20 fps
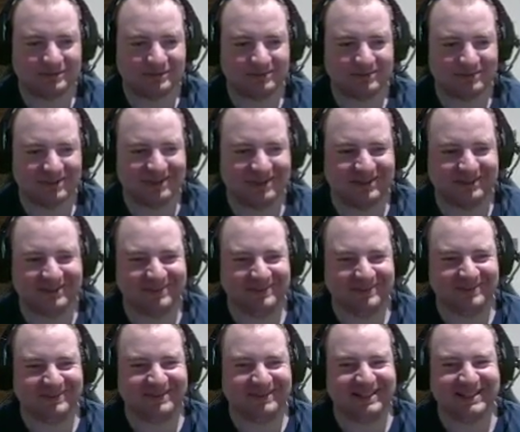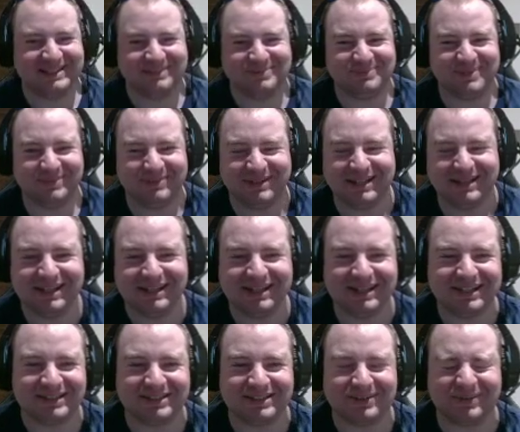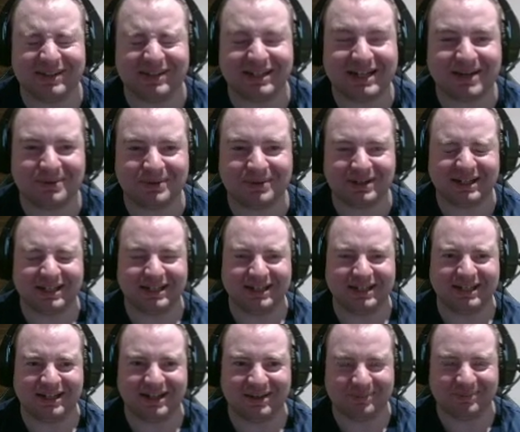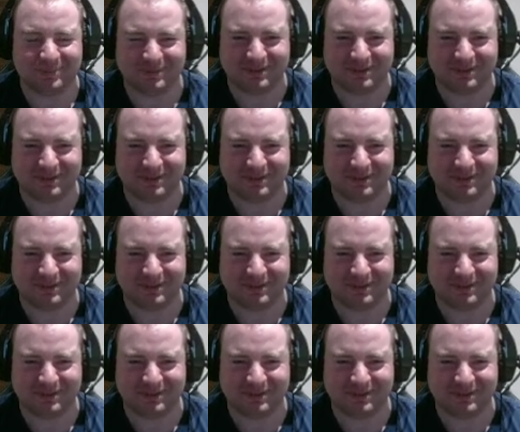Yes, Bobby. So we're now on the cleanup.